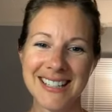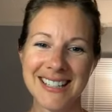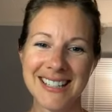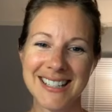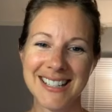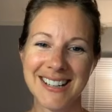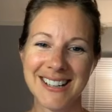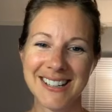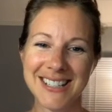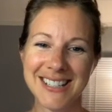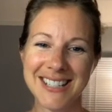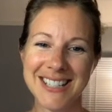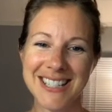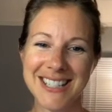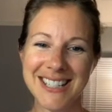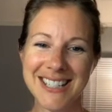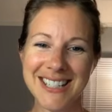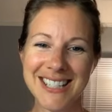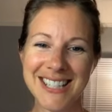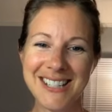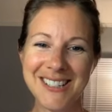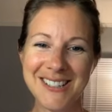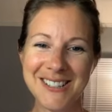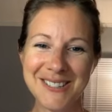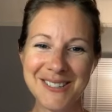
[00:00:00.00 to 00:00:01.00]
Talk to you
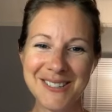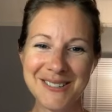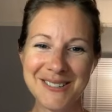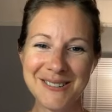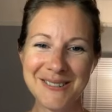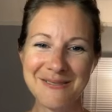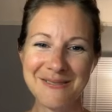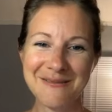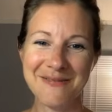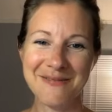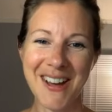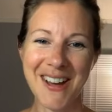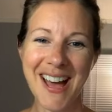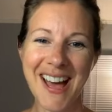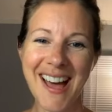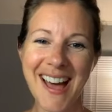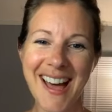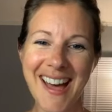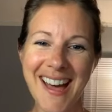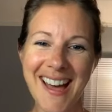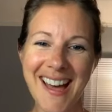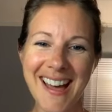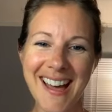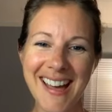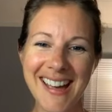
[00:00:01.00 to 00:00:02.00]
soon.
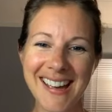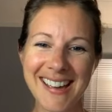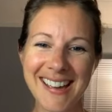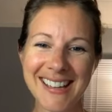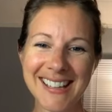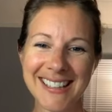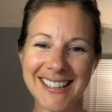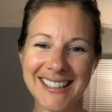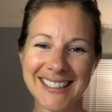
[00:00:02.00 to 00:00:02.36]
Bye.